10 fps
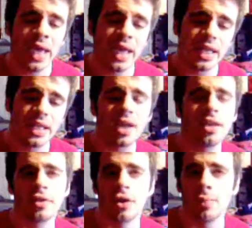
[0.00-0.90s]
he does
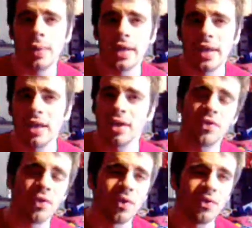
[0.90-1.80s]
so by taking
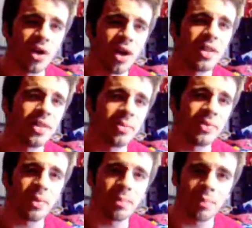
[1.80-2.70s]
control of Gotham's
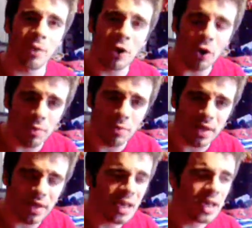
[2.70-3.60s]

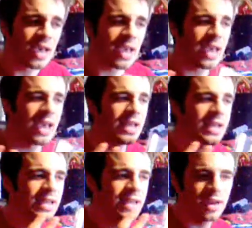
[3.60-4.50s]
homeless and
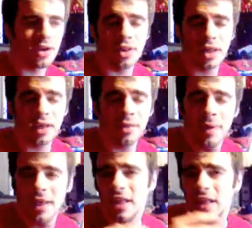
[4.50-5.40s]
derelict,
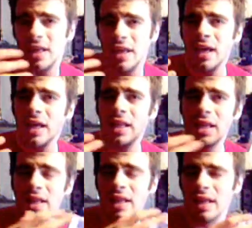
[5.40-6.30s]
basically
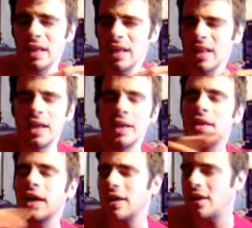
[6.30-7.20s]
the, the, the
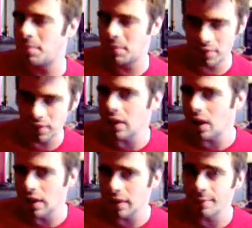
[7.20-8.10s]
untouchables of
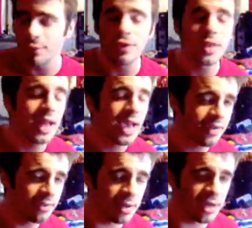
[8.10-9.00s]
Gotham, for lack
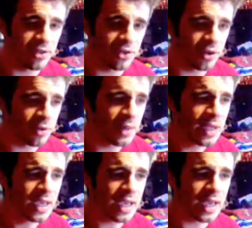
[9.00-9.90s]
of a better term.
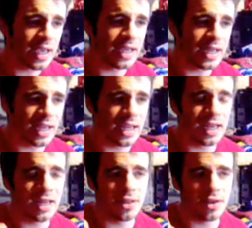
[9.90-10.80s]
And he
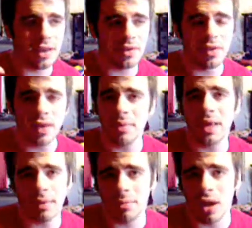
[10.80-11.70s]
either gives them the
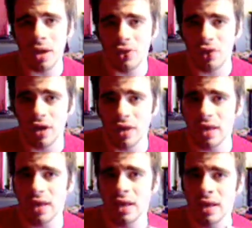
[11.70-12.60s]
hypnotic drugs
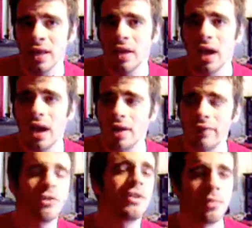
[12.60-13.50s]
and uh,
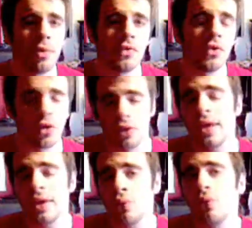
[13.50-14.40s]
converts them over, or
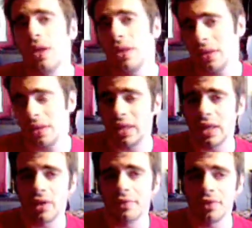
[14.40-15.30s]
they willingly
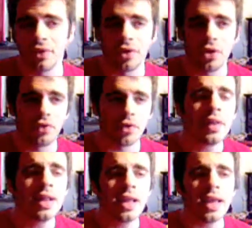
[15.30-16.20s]
convert over.
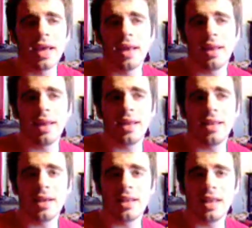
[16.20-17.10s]
And he
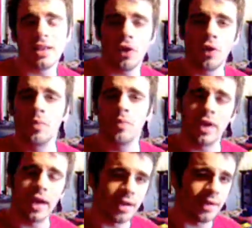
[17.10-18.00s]
does his own
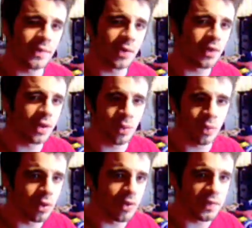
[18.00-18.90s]
brand of guerrilla
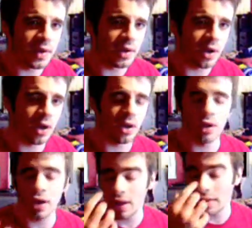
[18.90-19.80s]
warfare on
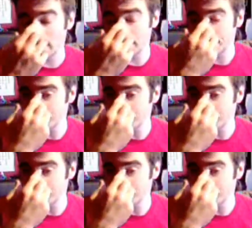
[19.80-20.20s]
Gotham.